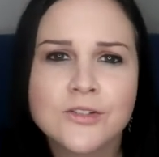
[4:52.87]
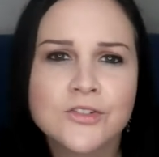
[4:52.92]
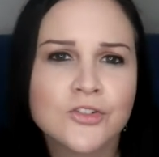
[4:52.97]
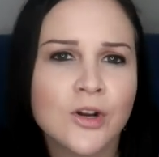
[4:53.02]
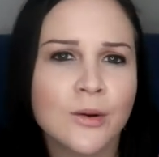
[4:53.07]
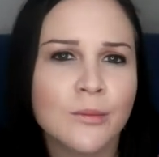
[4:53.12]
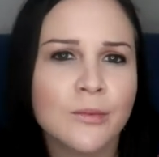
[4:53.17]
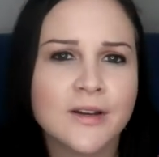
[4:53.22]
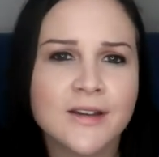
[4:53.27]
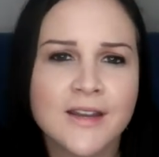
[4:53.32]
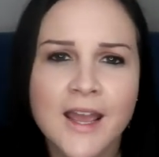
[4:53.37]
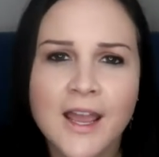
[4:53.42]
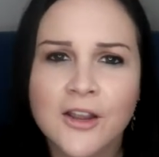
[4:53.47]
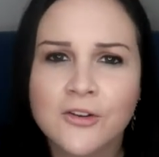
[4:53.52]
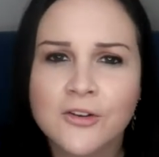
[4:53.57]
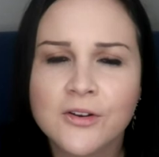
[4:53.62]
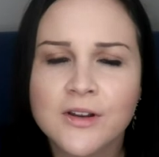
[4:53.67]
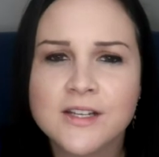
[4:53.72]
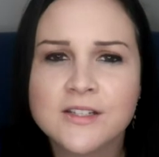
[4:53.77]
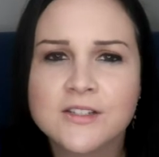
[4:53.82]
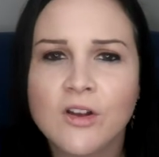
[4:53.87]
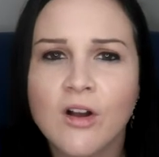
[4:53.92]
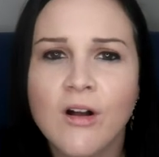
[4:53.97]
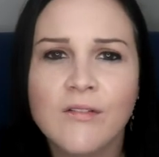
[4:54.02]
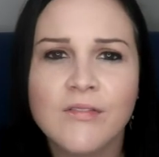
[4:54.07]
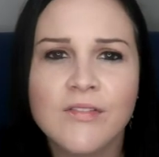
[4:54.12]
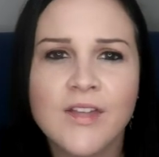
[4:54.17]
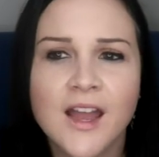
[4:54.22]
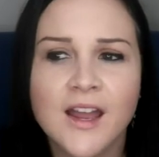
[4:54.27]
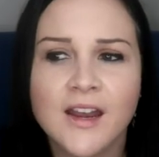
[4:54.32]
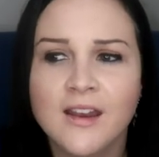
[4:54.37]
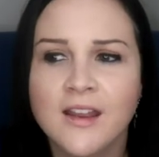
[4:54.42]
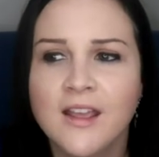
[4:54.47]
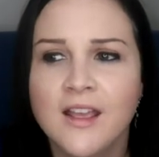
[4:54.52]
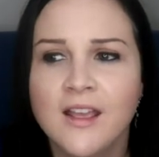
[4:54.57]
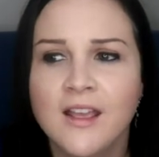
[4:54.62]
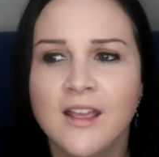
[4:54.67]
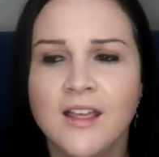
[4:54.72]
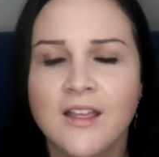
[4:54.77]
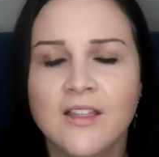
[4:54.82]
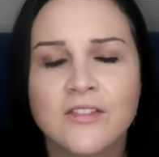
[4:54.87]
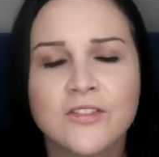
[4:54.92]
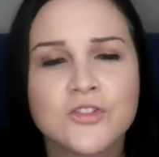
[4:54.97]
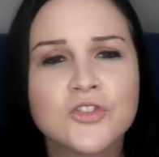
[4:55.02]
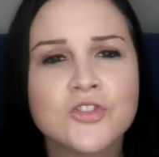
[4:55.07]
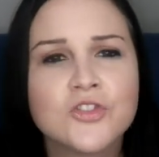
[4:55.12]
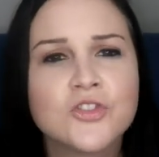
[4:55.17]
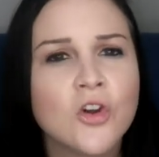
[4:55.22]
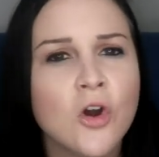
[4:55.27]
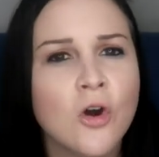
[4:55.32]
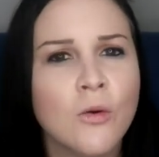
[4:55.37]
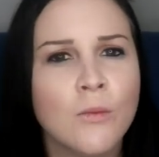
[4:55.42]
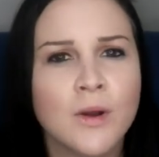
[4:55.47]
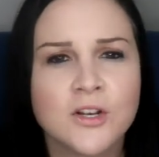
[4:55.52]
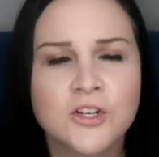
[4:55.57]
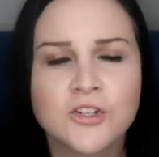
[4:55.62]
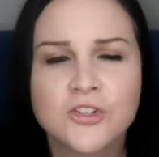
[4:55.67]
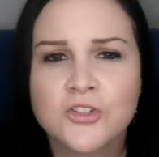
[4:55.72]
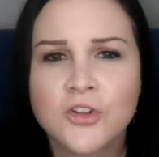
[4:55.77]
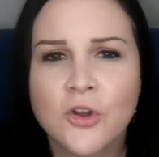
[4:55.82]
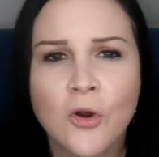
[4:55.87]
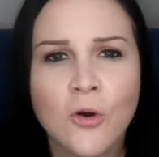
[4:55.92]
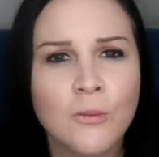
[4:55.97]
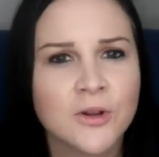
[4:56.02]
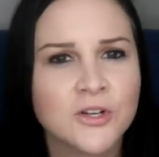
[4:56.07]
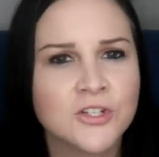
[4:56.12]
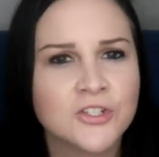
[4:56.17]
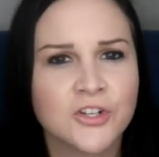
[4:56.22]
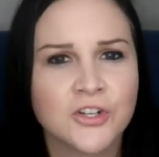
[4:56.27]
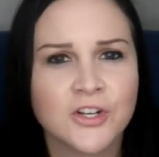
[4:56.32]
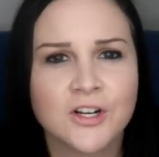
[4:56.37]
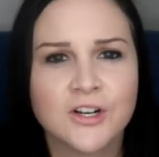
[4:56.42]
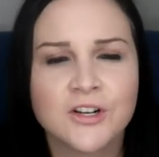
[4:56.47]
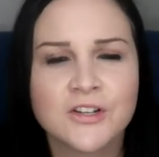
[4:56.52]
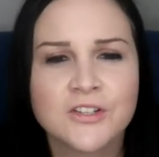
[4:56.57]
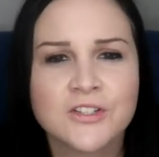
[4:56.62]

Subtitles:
strawberry daiquiris, all of that, so much sugar.